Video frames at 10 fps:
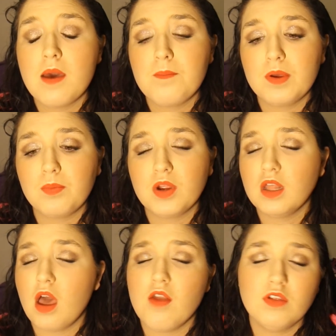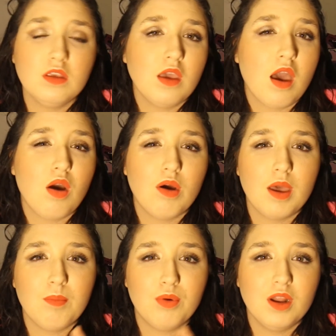but print everything out
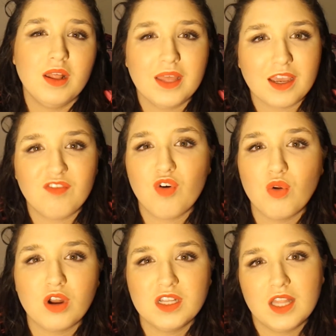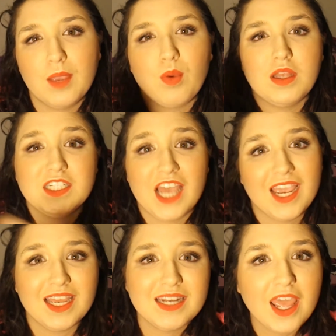and put it in like a folder and like write
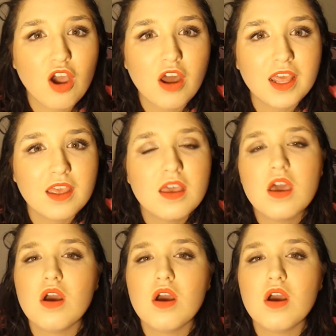check-in day on it